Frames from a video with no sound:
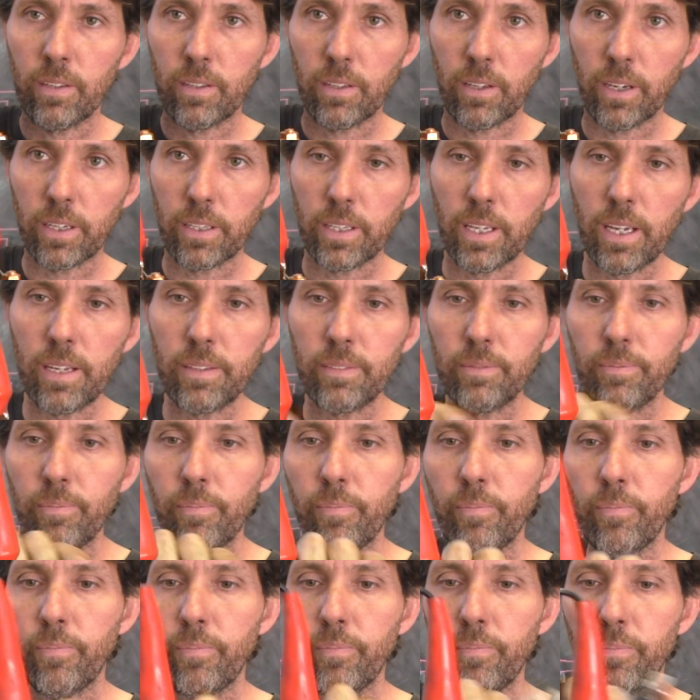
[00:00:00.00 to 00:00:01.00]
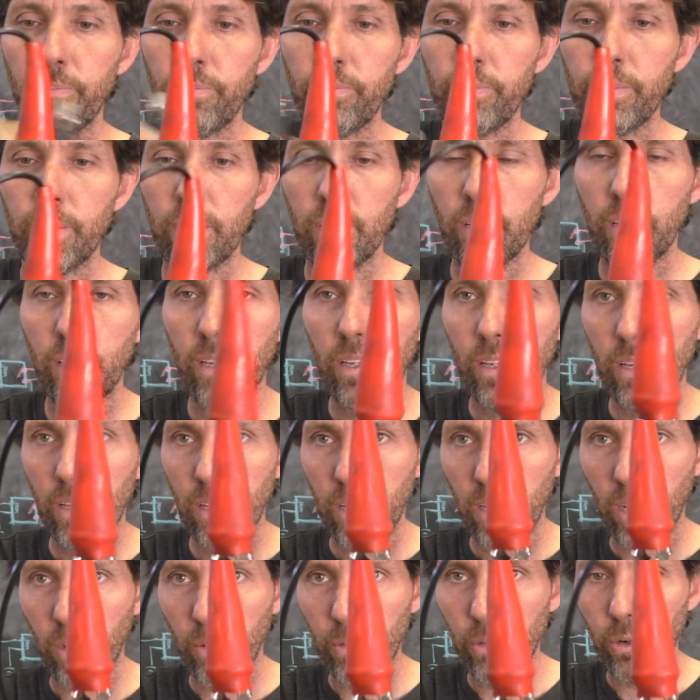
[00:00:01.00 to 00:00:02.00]
like that.
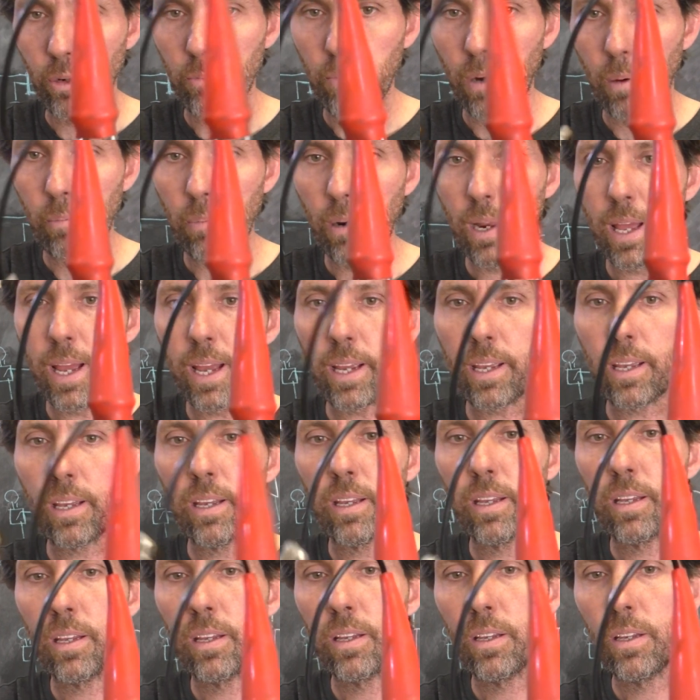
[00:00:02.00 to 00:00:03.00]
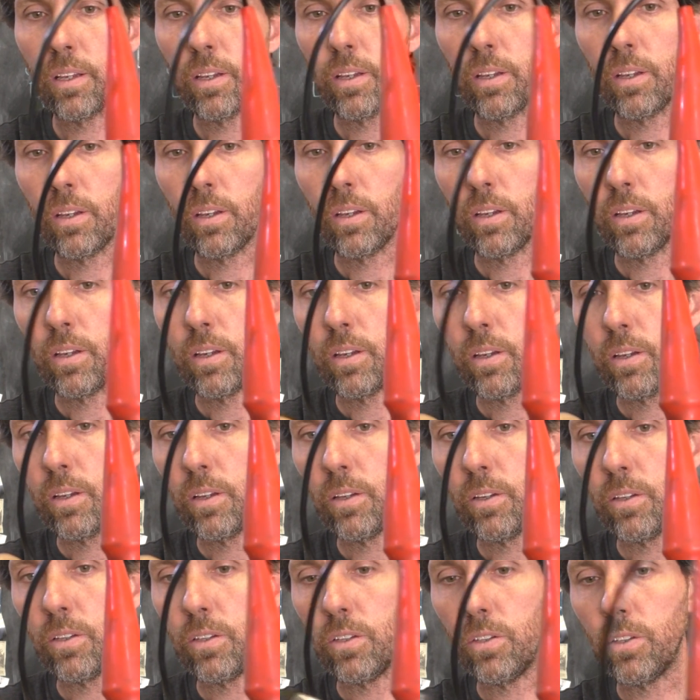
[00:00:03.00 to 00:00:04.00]
I would hook my black
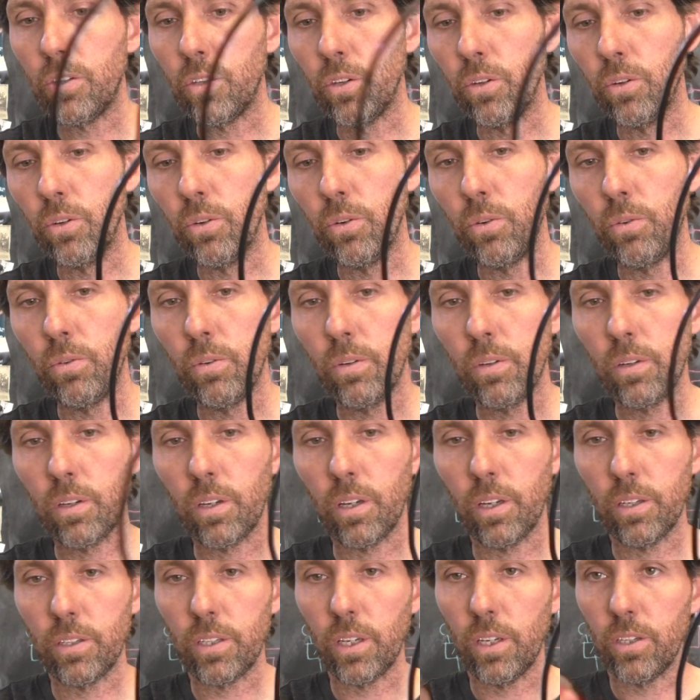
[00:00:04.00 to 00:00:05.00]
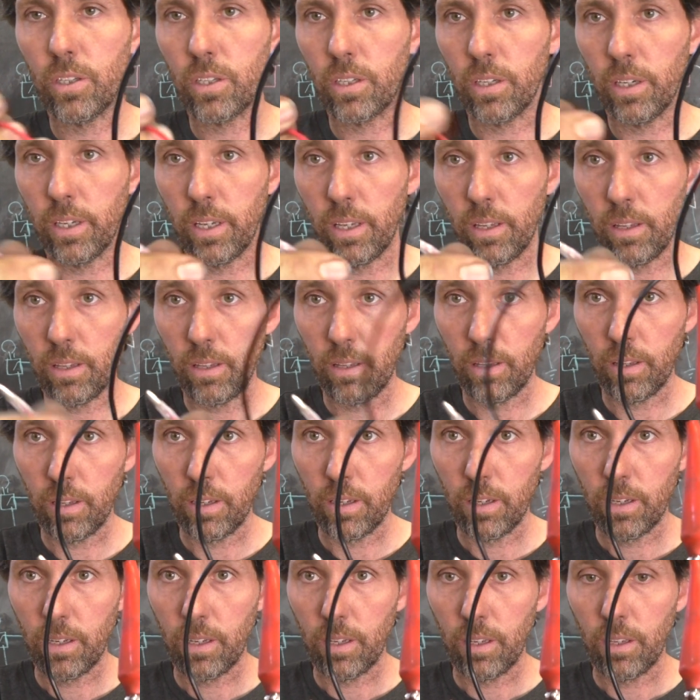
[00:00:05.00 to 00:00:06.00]
to essentially
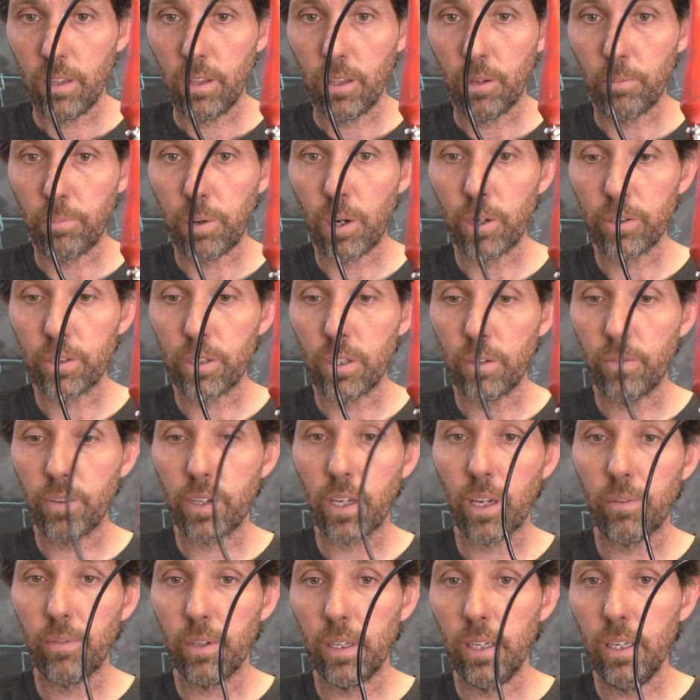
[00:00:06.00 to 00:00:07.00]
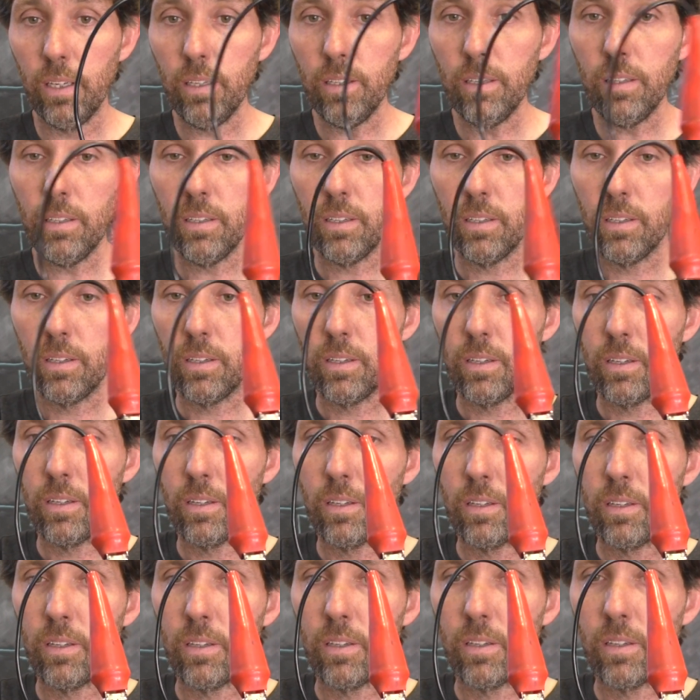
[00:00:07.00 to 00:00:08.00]
the positive coming in.
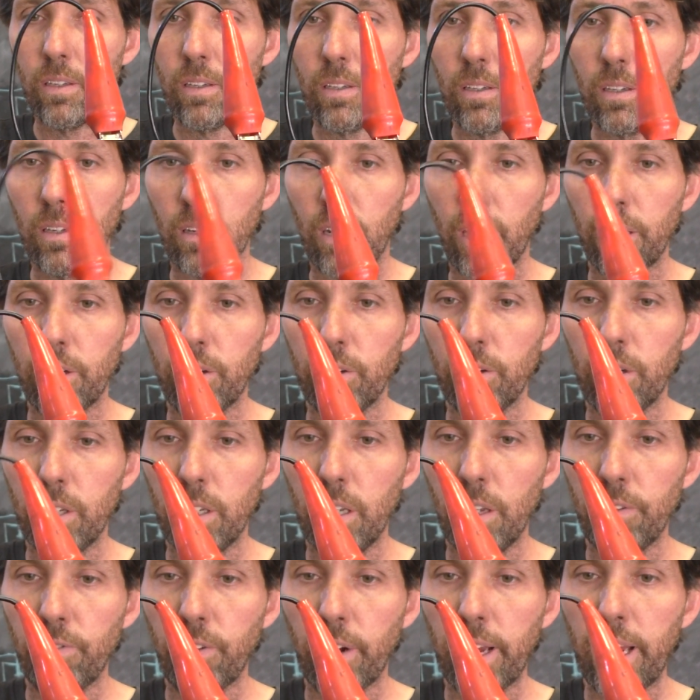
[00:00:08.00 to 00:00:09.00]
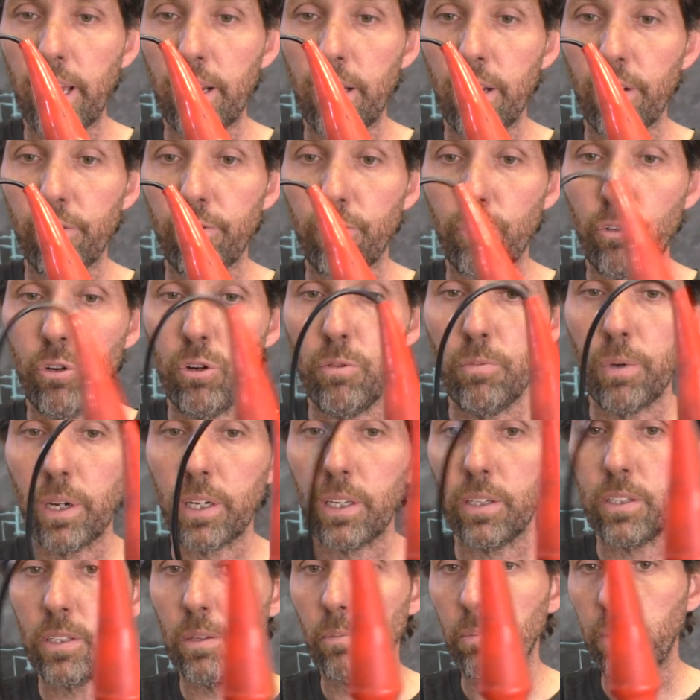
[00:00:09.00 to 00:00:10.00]
I could, if I had enough room, I
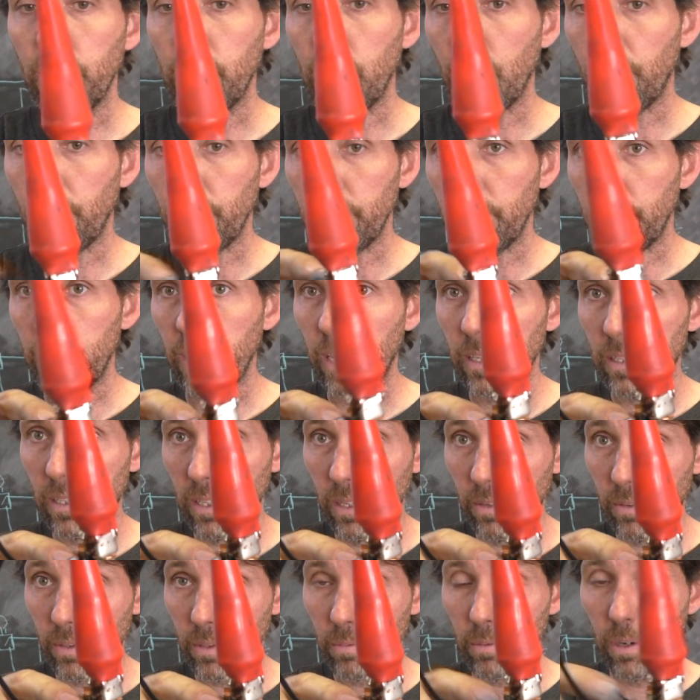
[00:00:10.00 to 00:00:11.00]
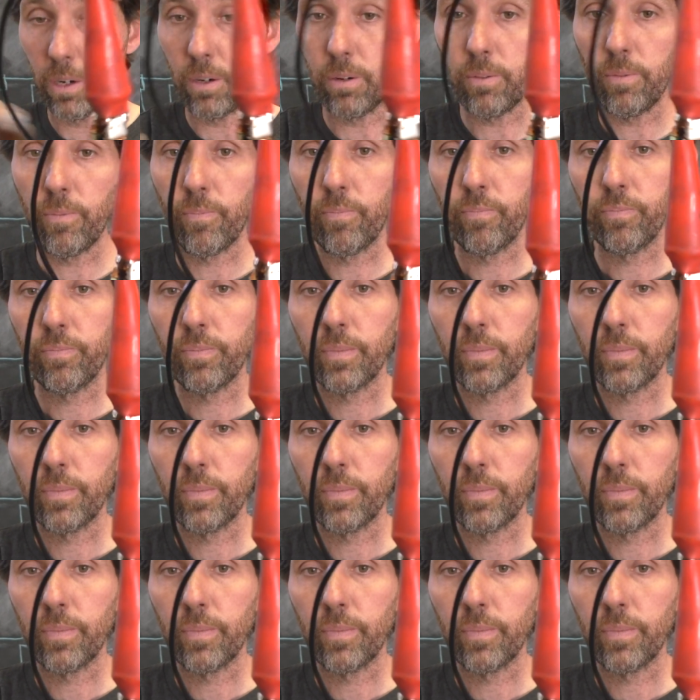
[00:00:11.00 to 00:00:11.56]
could simply go on the nut here as well.